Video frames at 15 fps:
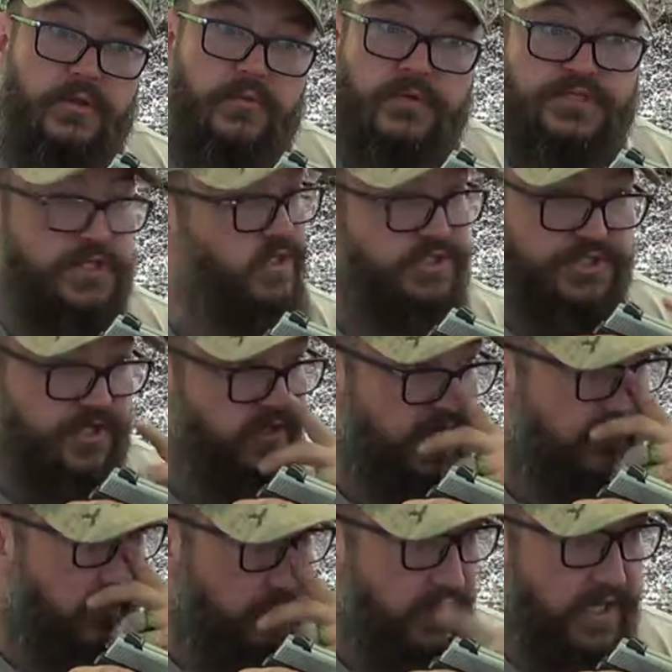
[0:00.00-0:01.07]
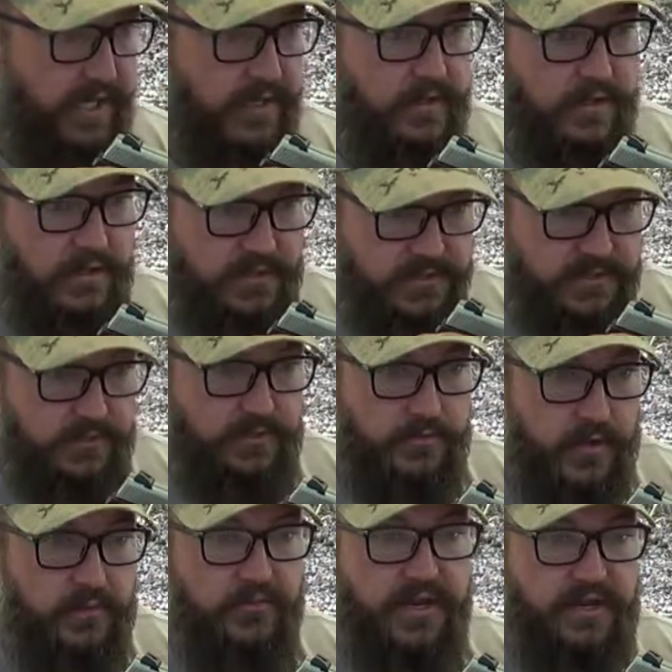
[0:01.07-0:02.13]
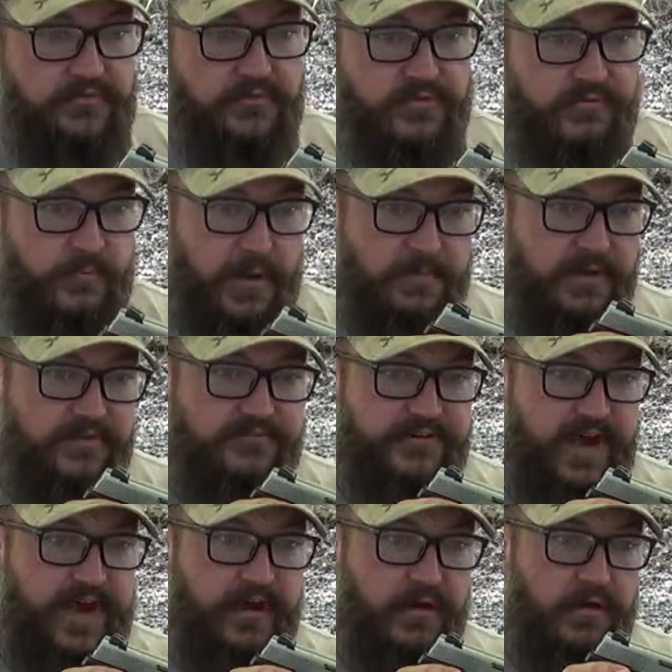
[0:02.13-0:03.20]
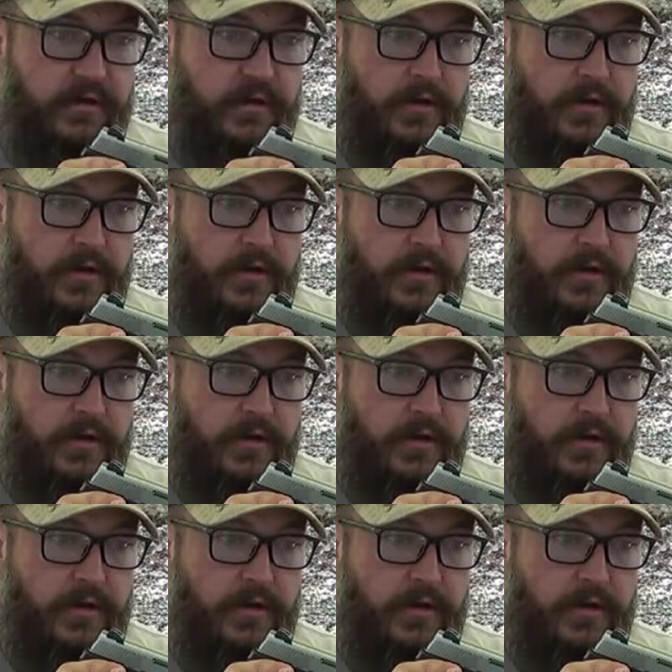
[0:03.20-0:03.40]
which it should never be until you are ready for the weapon to fire,